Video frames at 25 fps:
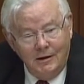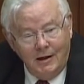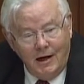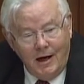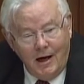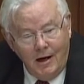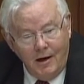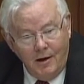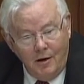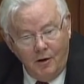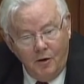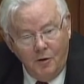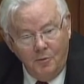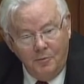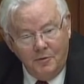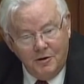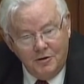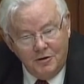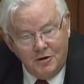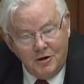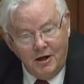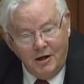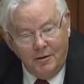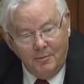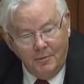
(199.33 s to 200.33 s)
I hope that
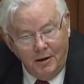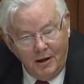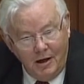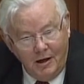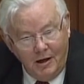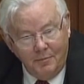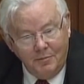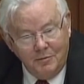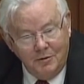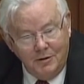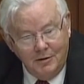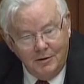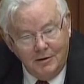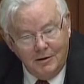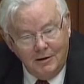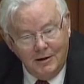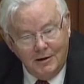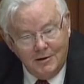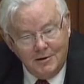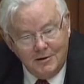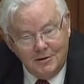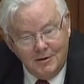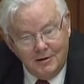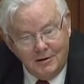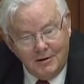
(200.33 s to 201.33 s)
Chairman Upton
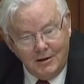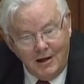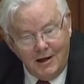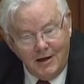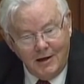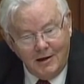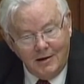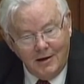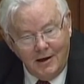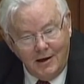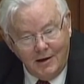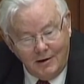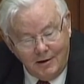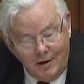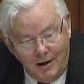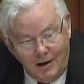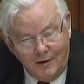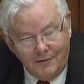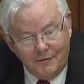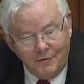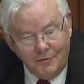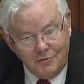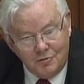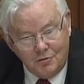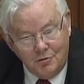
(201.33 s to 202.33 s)
gets to take a
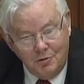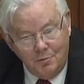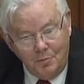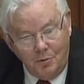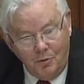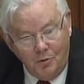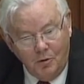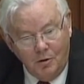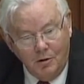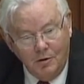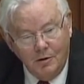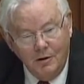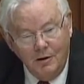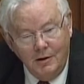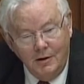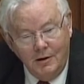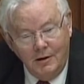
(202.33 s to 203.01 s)
conference report